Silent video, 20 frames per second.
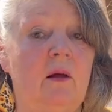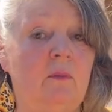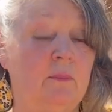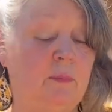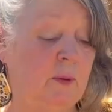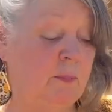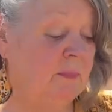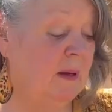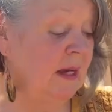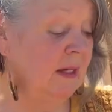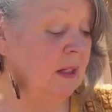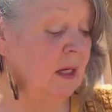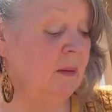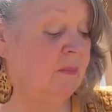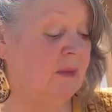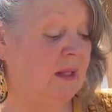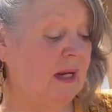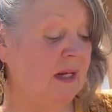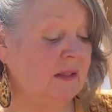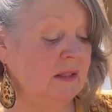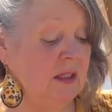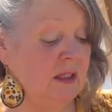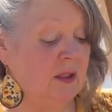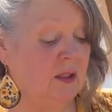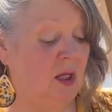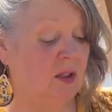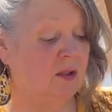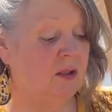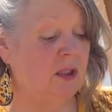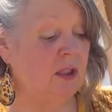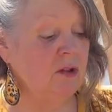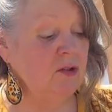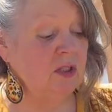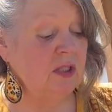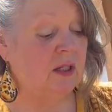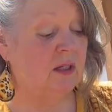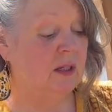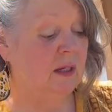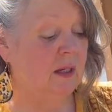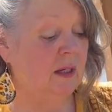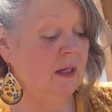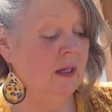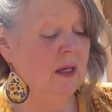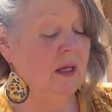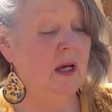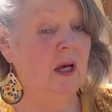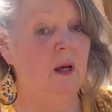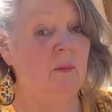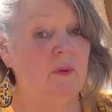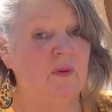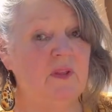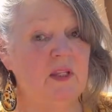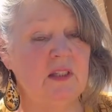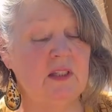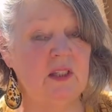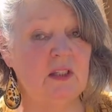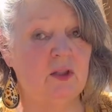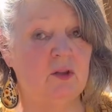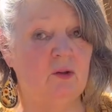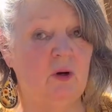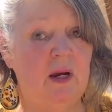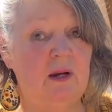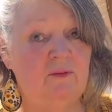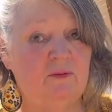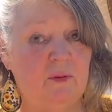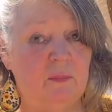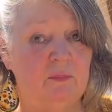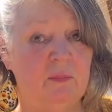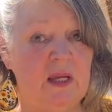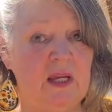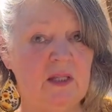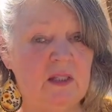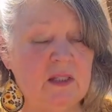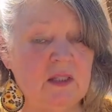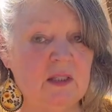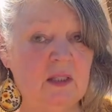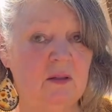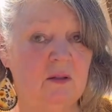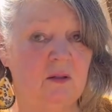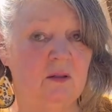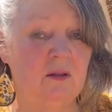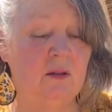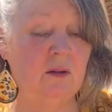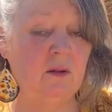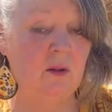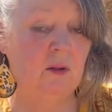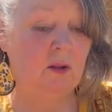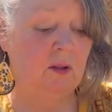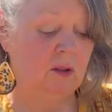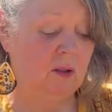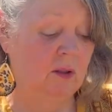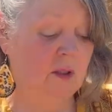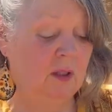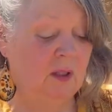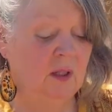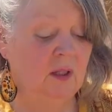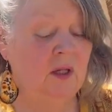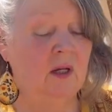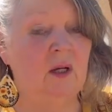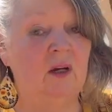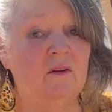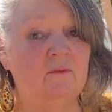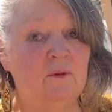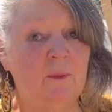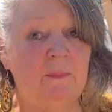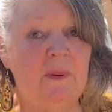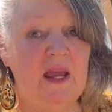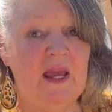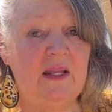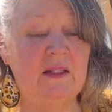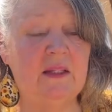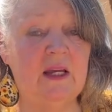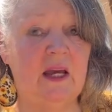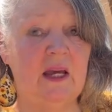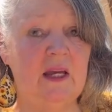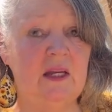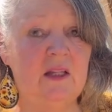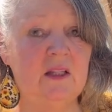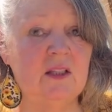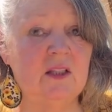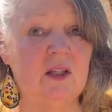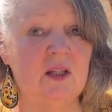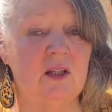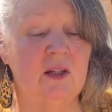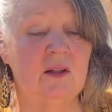and put back up that I tend not to use it. But this is great for meats, for pancakes,